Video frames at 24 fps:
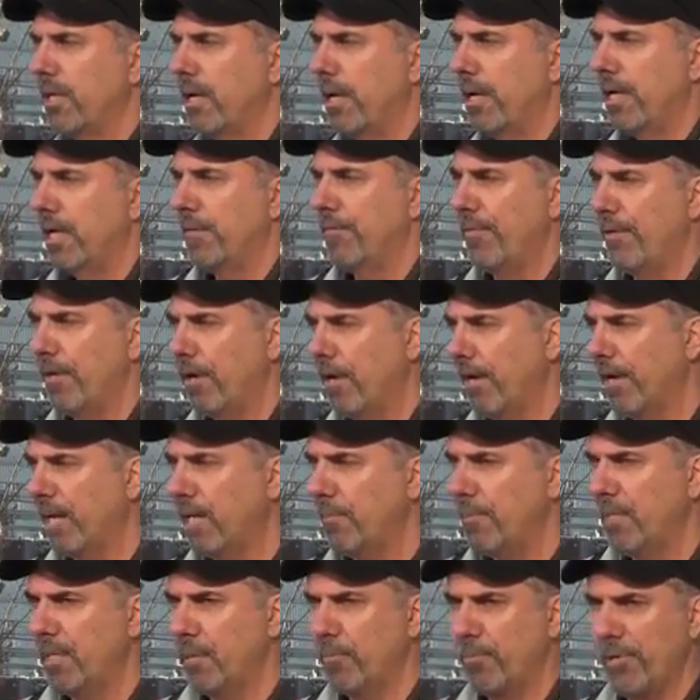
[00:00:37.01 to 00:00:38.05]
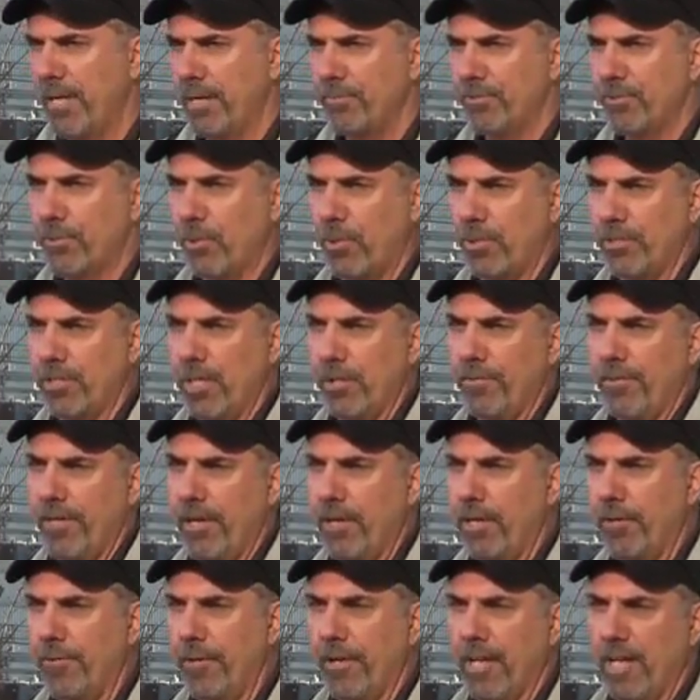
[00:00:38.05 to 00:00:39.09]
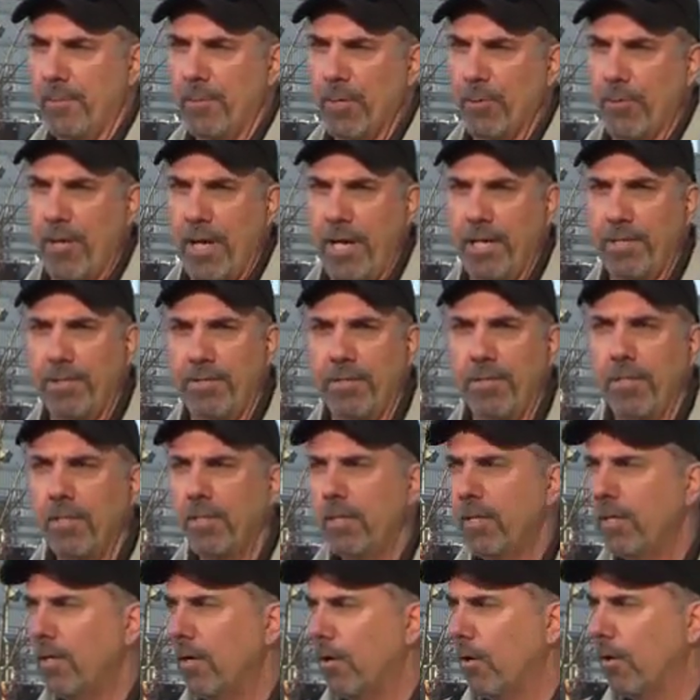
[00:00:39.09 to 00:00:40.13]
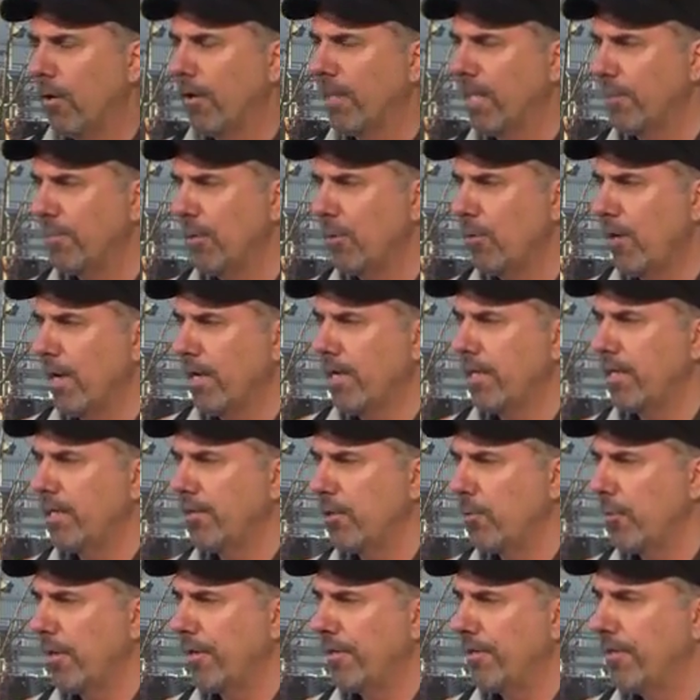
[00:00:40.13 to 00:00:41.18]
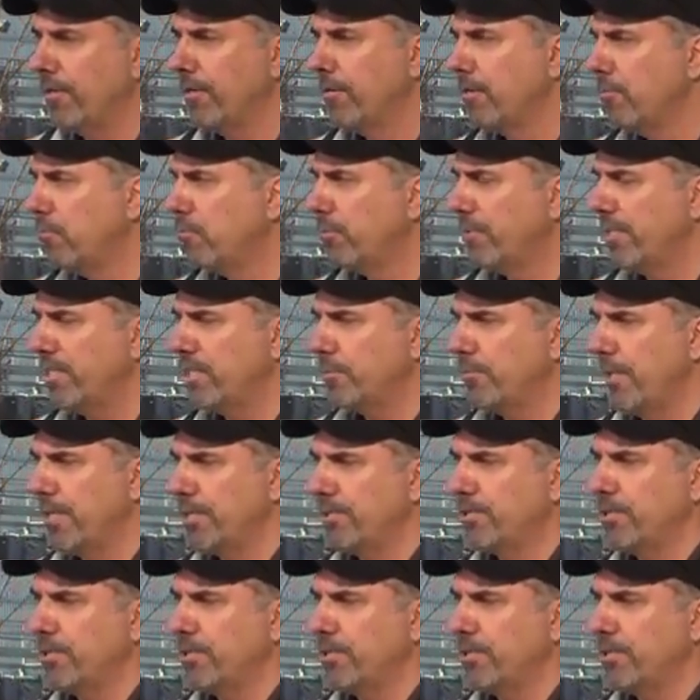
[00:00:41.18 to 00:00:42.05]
And if they are going to be the brave souls out there and they're going to be riding or they're going to be walking in the weather, please make